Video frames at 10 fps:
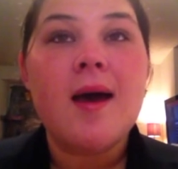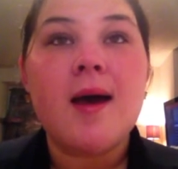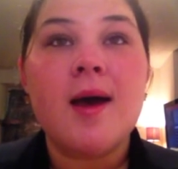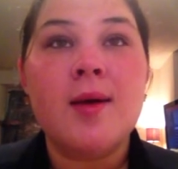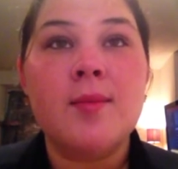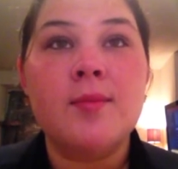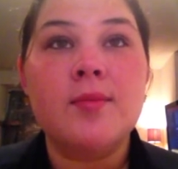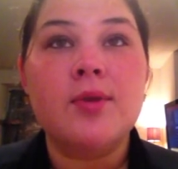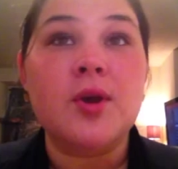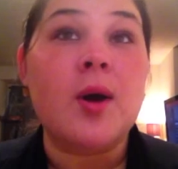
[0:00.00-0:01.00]

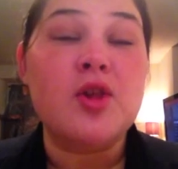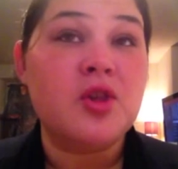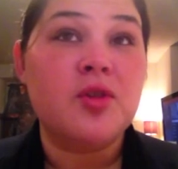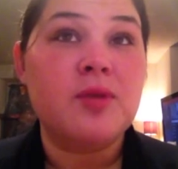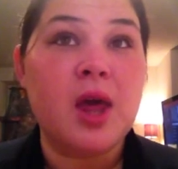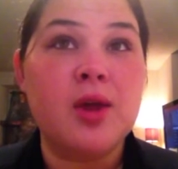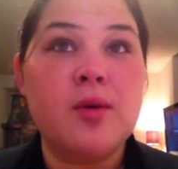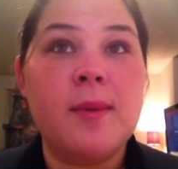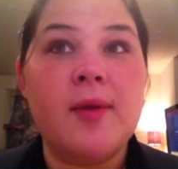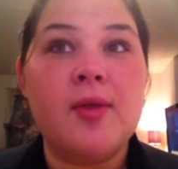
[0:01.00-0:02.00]
So I'll just tell
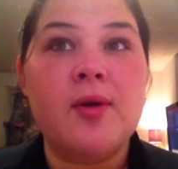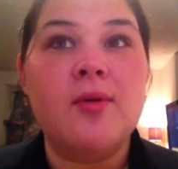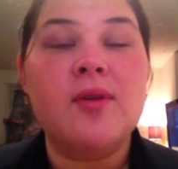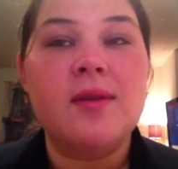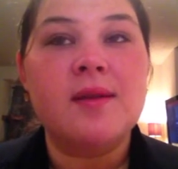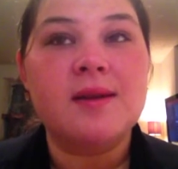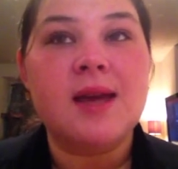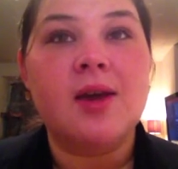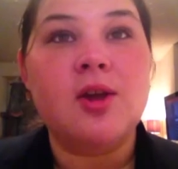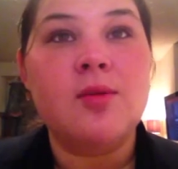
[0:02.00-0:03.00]
you about those and then
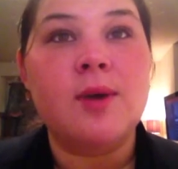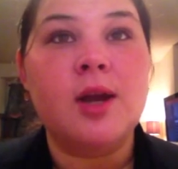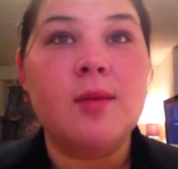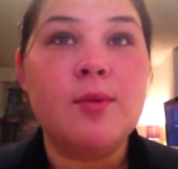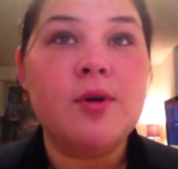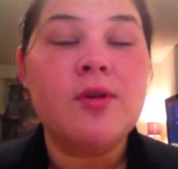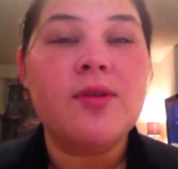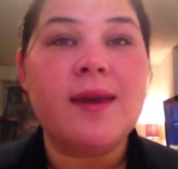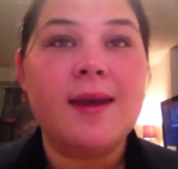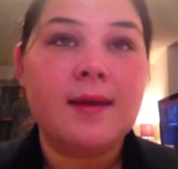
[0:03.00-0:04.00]
tell you my
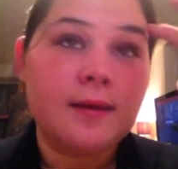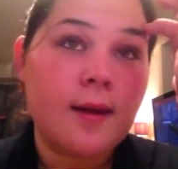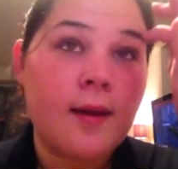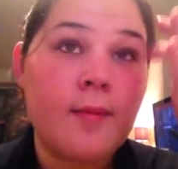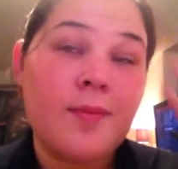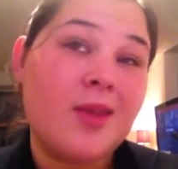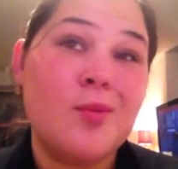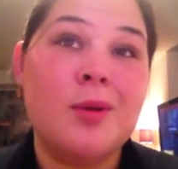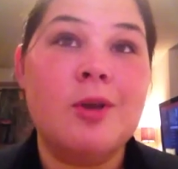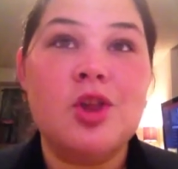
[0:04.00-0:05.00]
numbers, and that's
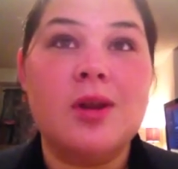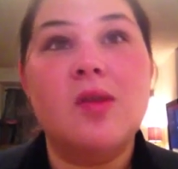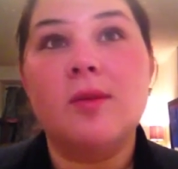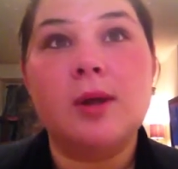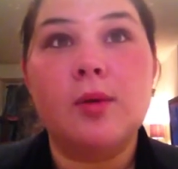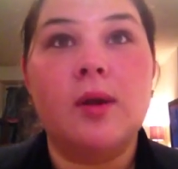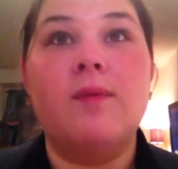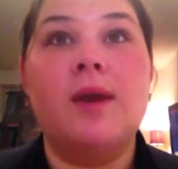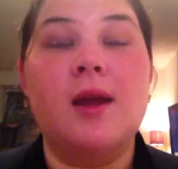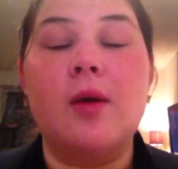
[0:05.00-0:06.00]
pretty much it. It's going to be a quick
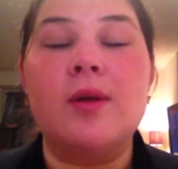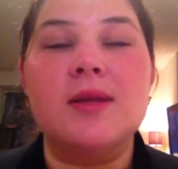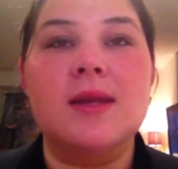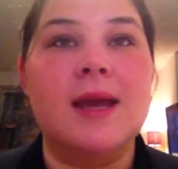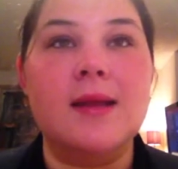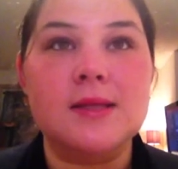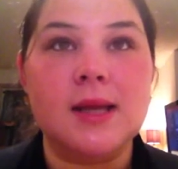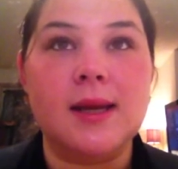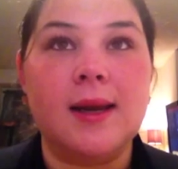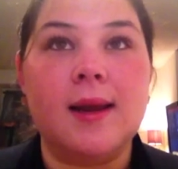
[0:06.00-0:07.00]
video. It's late
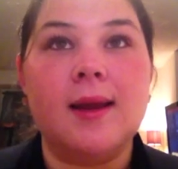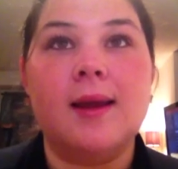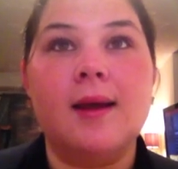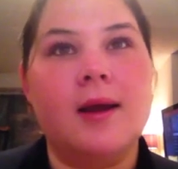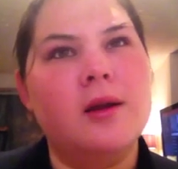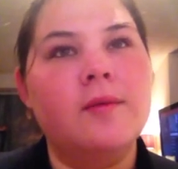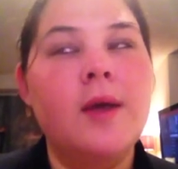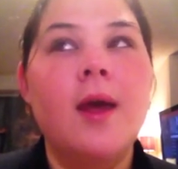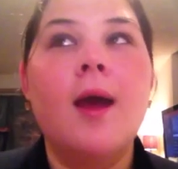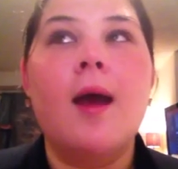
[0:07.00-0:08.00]
Sunday night, kind of,
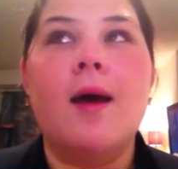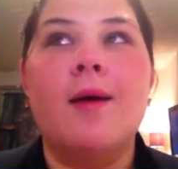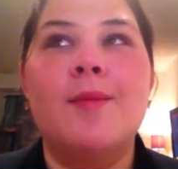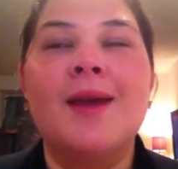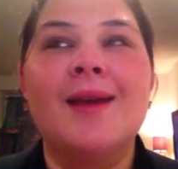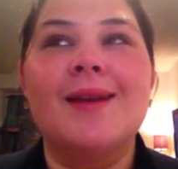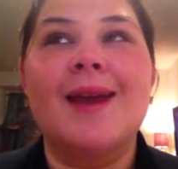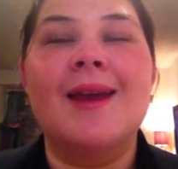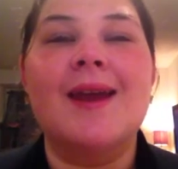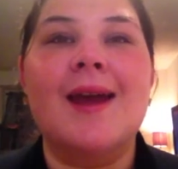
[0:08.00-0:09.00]

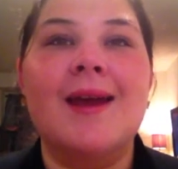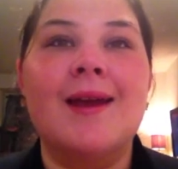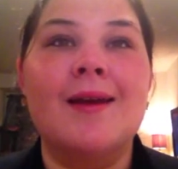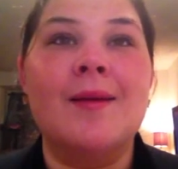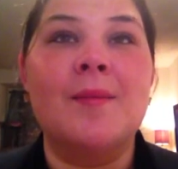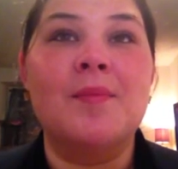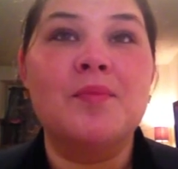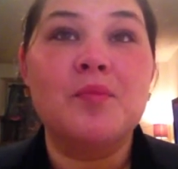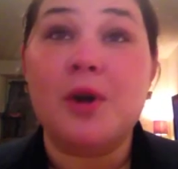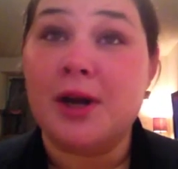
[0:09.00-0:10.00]
and I
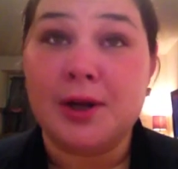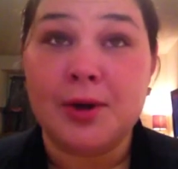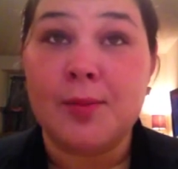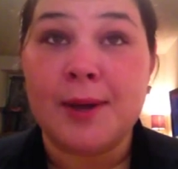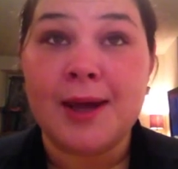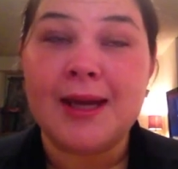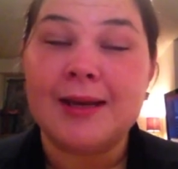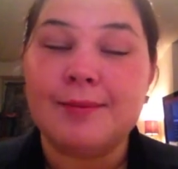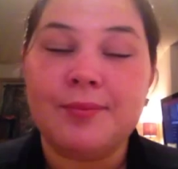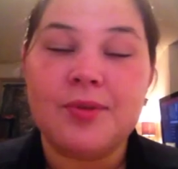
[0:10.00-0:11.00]
am ready to go to bed
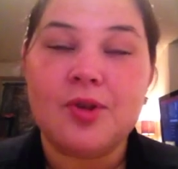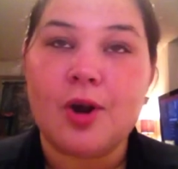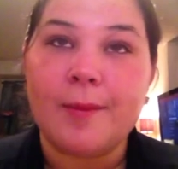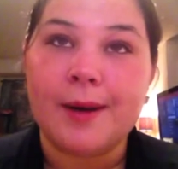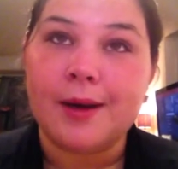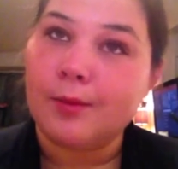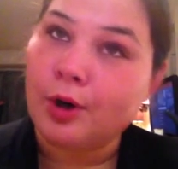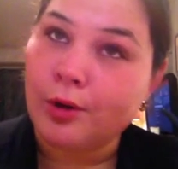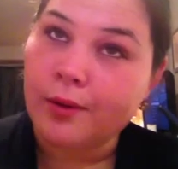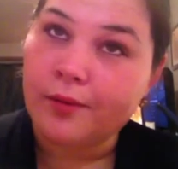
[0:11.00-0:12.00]
and start Monday
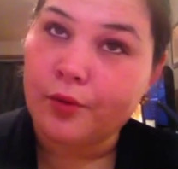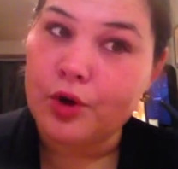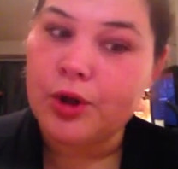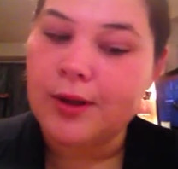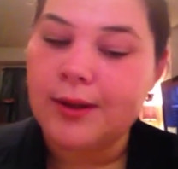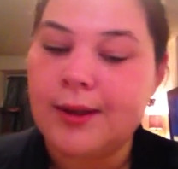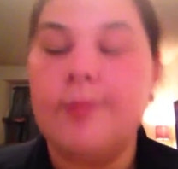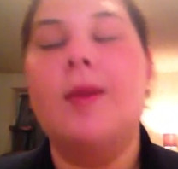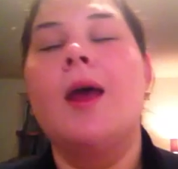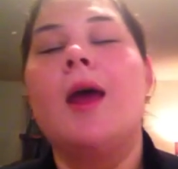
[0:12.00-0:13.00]
tomorrow, unfortunately.